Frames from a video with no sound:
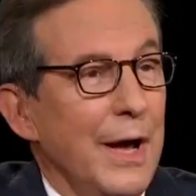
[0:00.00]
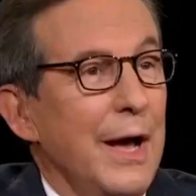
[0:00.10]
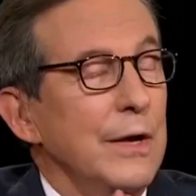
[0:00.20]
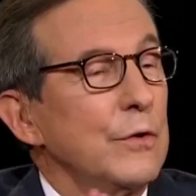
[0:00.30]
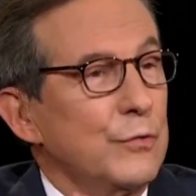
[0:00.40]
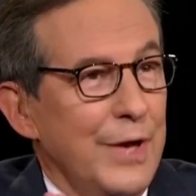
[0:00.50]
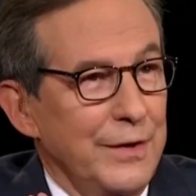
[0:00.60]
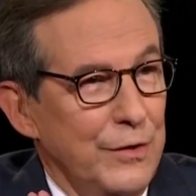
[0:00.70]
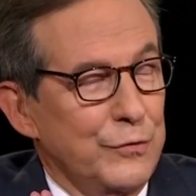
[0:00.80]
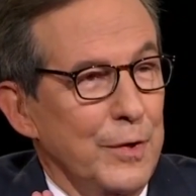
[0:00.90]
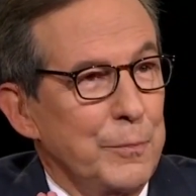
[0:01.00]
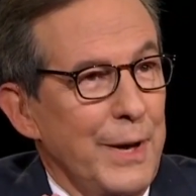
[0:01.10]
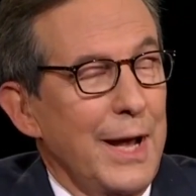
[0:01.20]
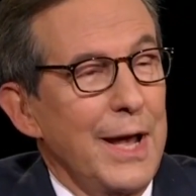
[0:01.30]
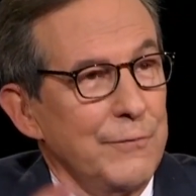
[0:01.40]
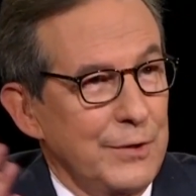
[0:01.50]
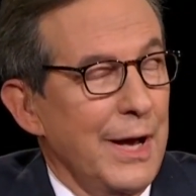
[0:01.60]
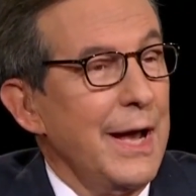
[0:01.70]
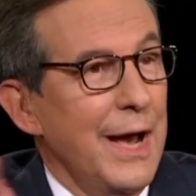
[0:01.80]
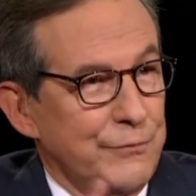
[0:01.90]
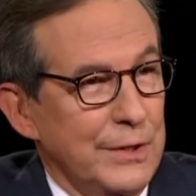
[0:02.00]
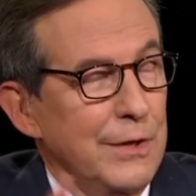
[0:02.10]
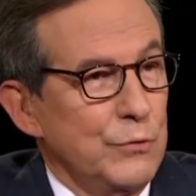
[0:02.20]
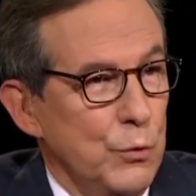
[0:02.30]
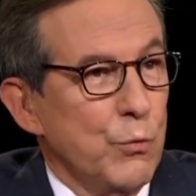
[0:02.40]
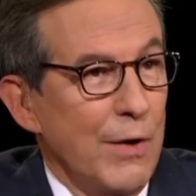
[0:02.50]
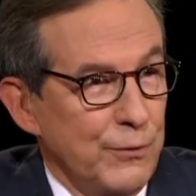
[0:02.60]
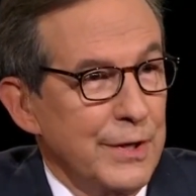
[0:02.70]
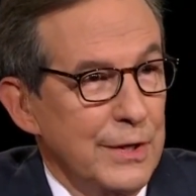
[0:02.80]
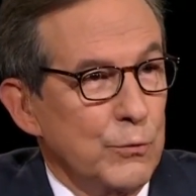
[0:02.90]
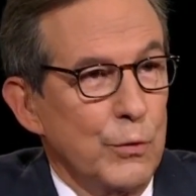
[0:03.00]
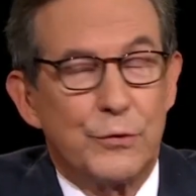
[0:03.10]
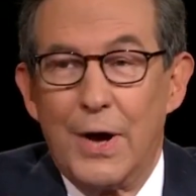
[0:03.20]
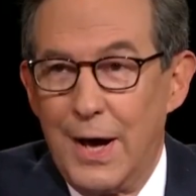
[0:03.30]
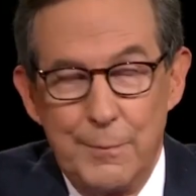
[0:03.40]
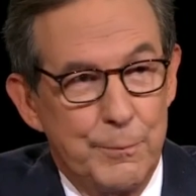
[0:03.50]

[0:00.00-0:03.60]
understand it, sir, but I have to give you roughly equal time.